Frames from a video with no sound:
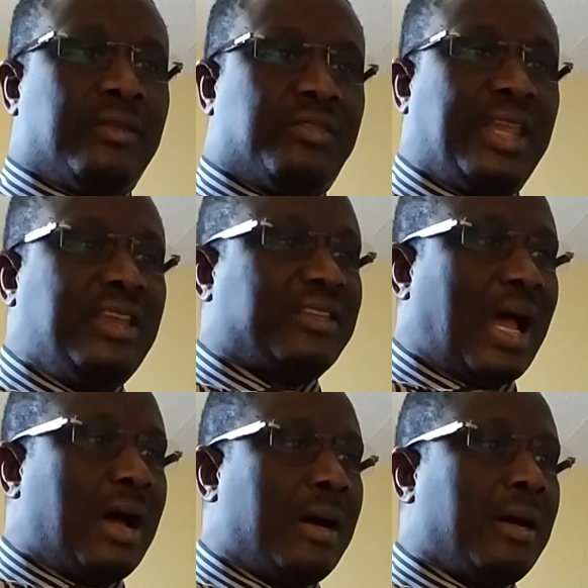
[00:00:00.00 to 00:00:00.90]
These
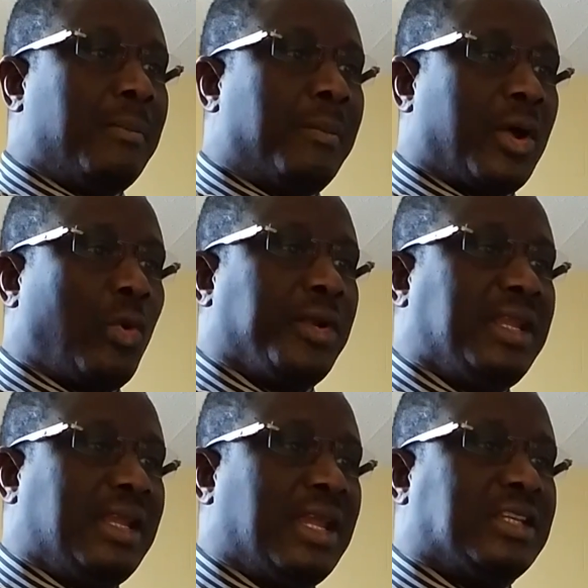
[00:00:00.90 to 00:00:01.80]
are
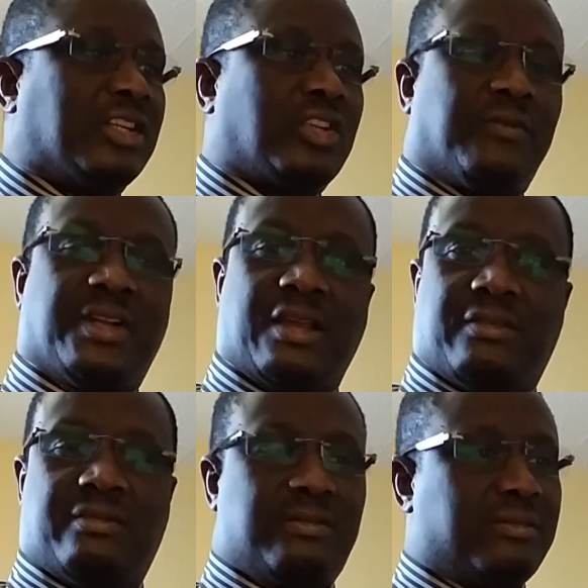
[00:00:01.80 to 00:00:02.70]
marauding agents of
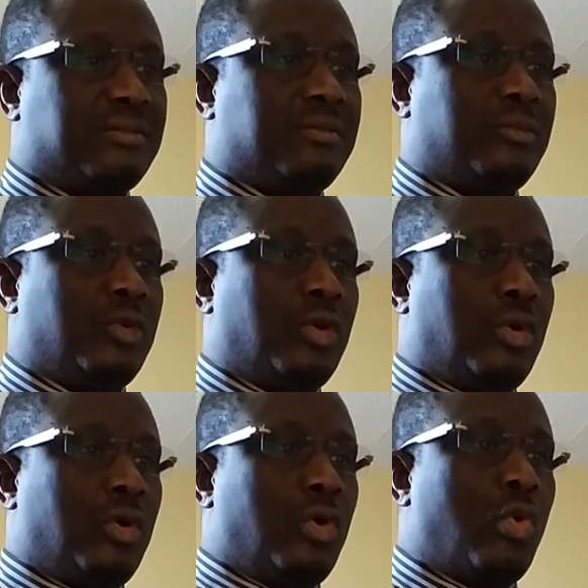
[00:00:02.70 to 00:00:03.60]
death
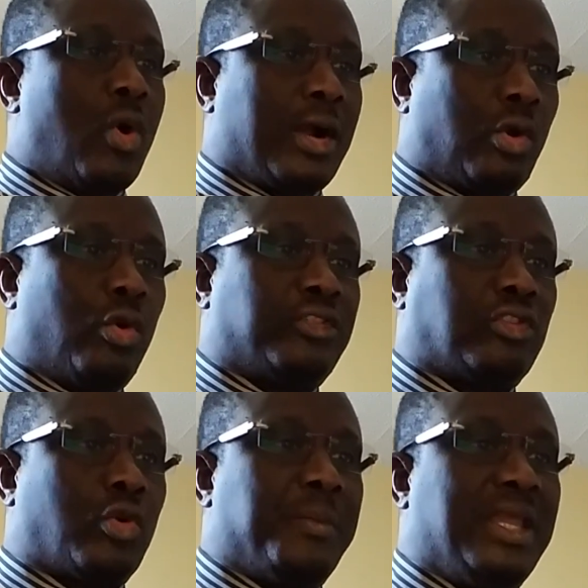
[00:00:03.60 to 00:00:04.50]
who are
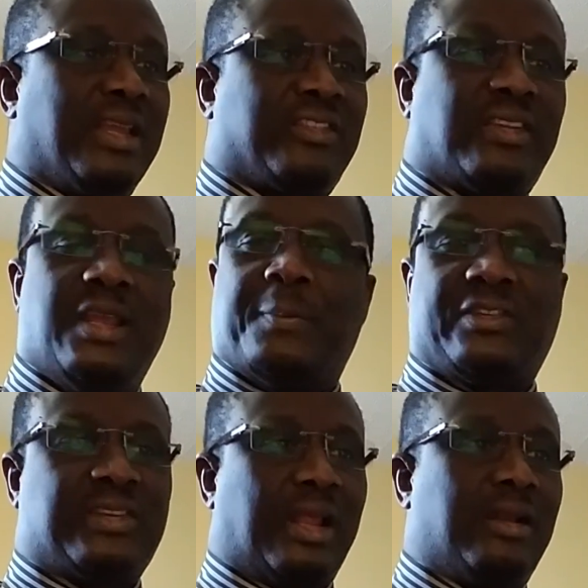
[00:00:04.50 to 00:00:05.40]
closer to being a sleeper
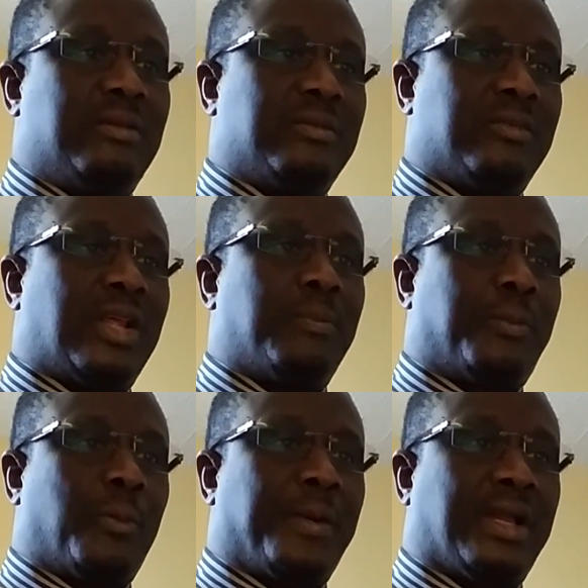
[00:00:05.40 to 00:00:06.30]
cell than
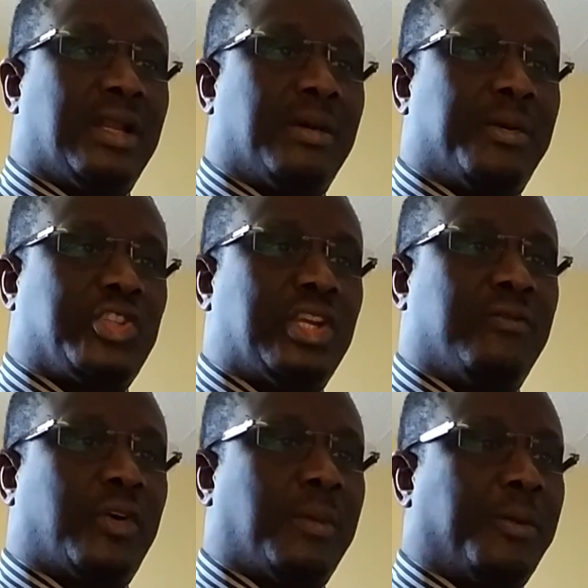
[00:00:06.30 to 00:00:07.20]
propaganda
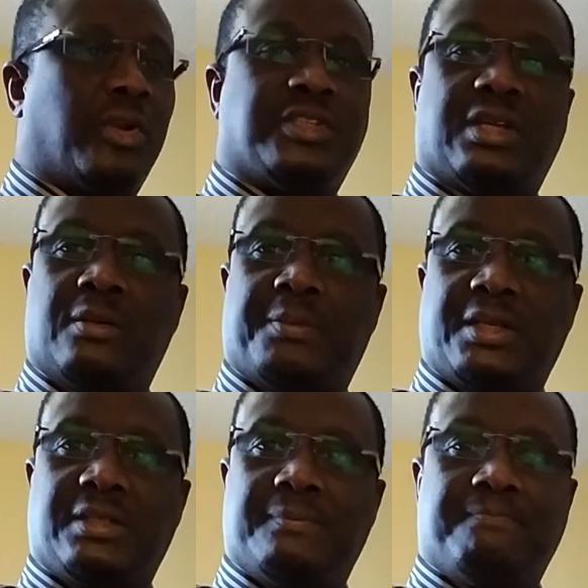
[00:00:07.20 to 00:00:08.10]
machine for a political party.